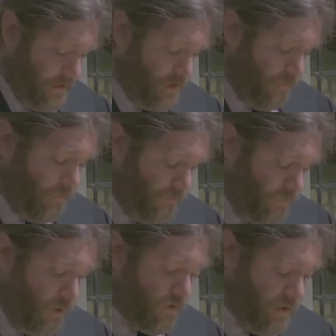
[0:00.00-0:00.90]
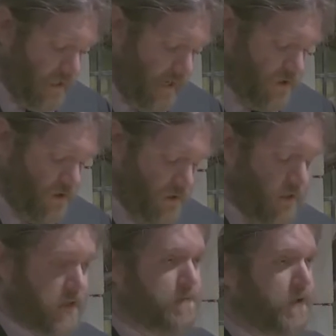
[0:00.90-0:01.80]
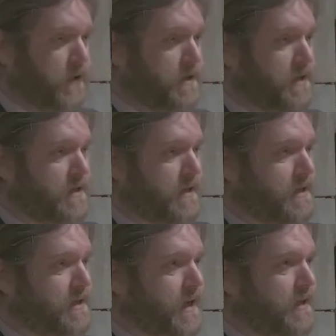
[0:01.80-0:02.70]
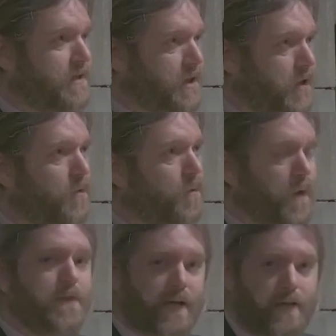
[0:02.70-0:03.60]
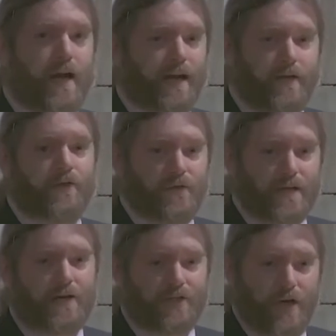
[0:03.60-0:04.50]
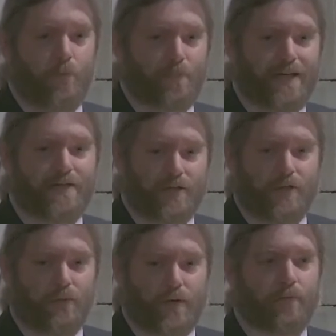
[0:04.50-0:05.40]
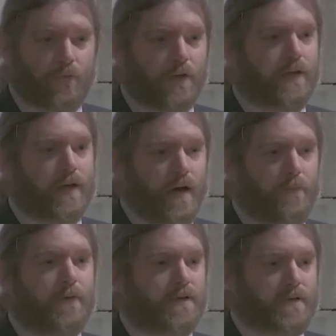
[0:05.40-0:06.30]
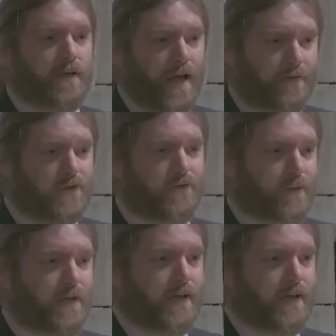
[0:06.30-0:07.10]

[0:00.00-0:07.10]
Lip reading: so through those connections and experiences, I decided, one thing that I could do is actually help PCUM really up its live streaming